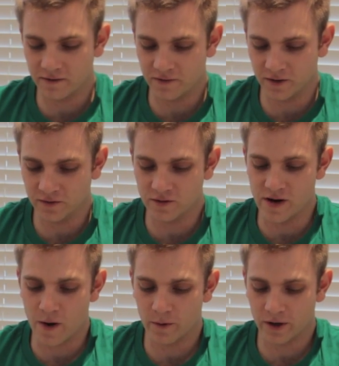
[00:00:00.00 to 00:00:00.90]
the fields, so
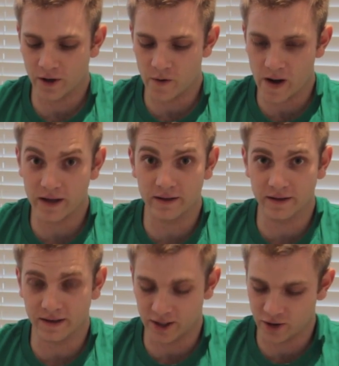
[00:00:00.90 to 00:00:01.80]
now we're going to go ahead
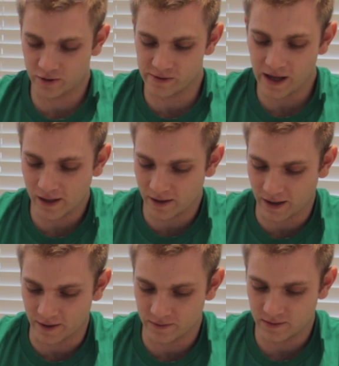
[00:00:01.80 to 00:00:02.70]
and click Create
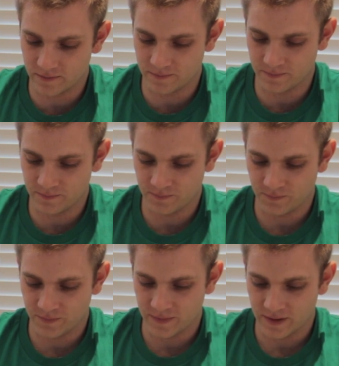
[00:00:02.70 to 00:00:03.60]
Account.
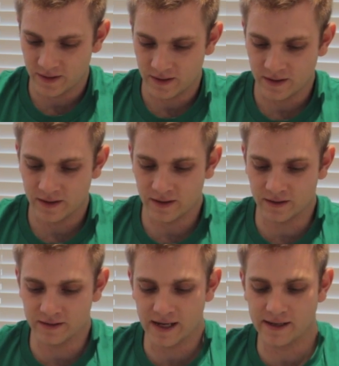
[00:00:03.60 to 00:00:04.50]

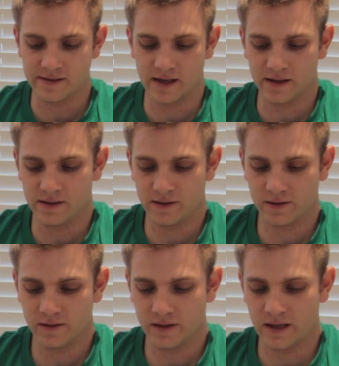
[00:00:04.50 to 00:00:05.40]
It'll take a second
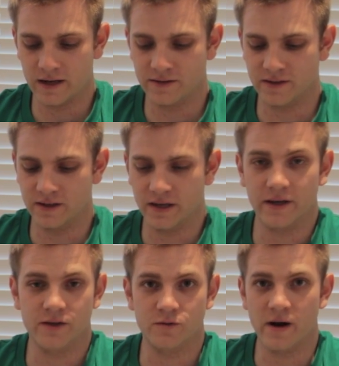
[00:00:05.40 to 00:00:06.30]
here, and it's going to
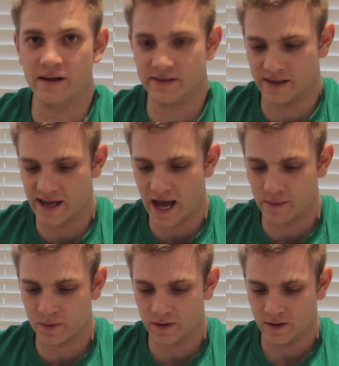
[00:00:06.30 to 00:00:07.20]
kick us right into the
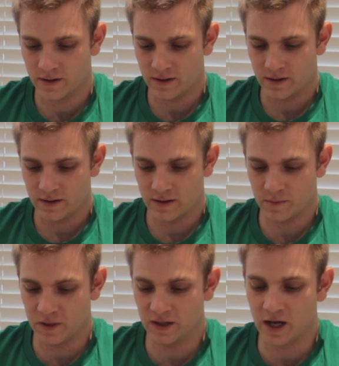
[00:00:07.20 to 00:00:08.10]
app
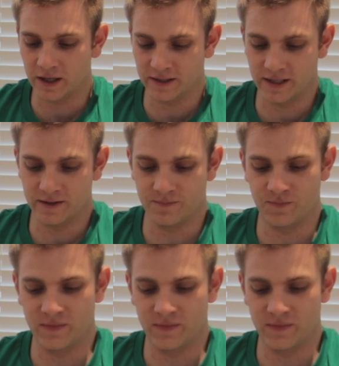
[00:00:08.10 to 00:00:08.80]
and be logged in.